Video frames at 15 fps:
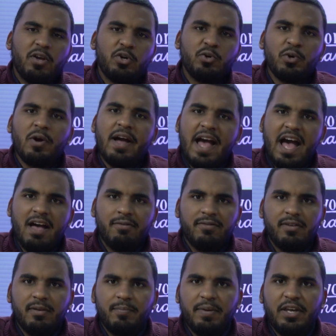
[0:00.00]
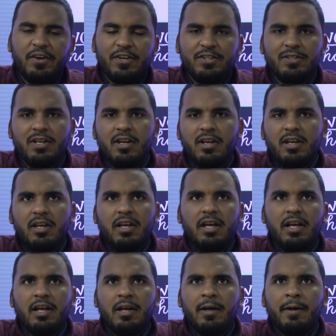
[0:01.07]
could have, because
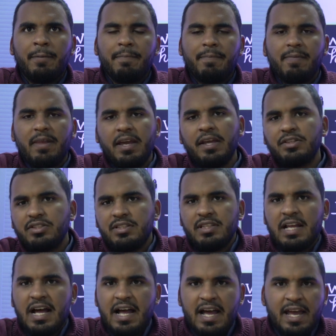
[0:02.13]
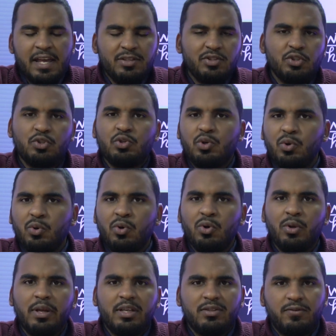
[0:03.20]
it's nice, it's
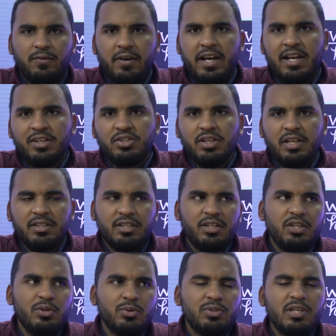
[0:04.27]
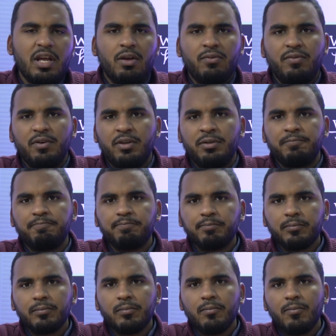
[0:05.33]
cool, it's fresh, it's a new cell phone.
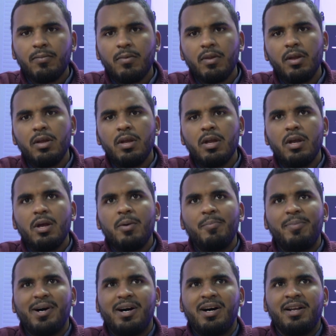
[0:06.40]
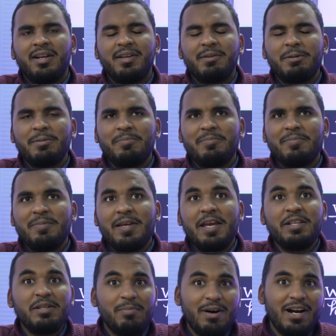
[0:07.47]
But
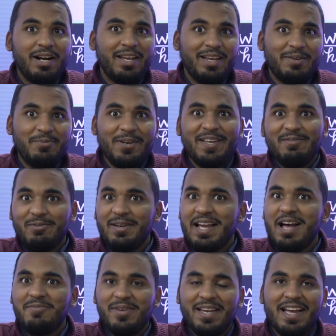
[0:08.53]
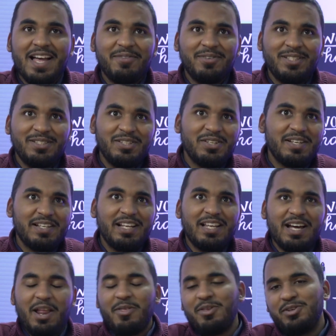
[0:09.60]
in the market, we have been having a
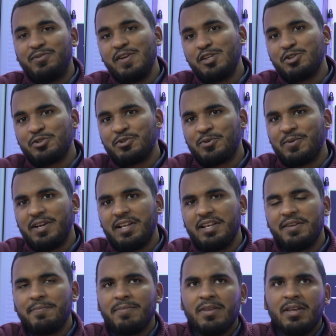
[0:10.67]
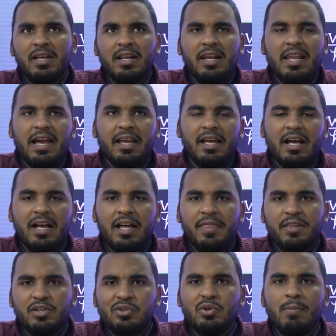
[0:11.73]
lot of these features already, like
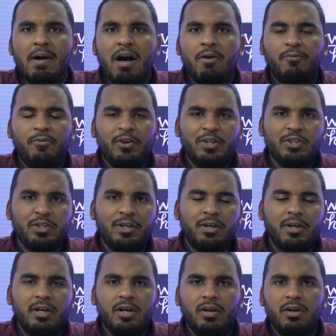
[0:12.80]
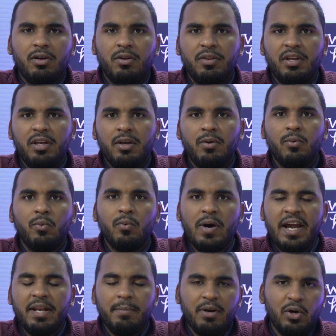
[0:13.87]
the zoom out feature or the
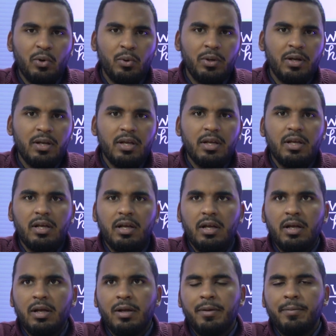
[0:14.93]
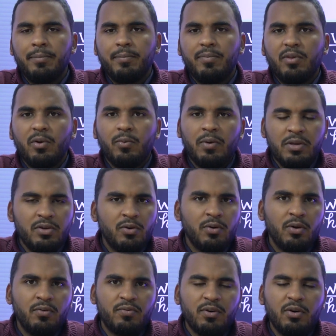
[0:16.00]
white mode. When you
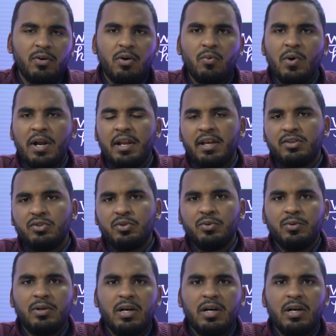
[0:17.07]
go from 1x to